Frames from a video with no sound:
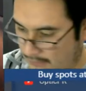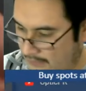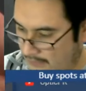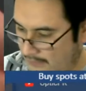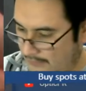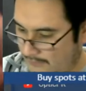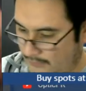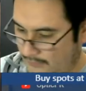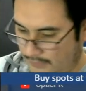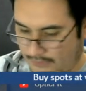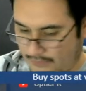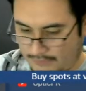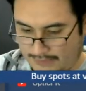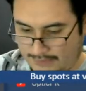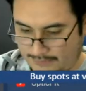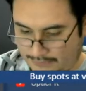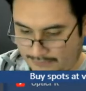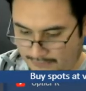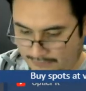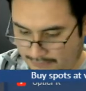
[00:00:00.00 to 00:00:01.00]
More
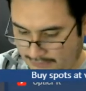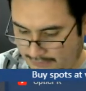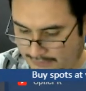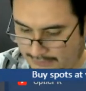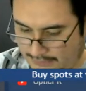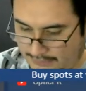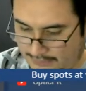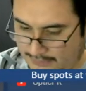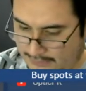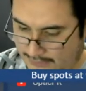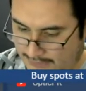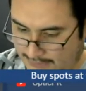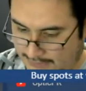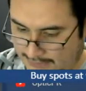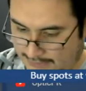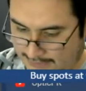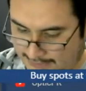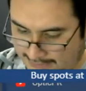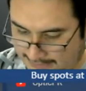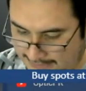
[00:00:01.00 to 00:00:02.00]
whiteboard.
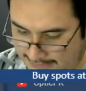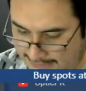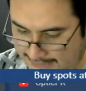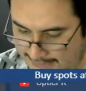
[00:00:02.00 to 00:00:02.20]
Here is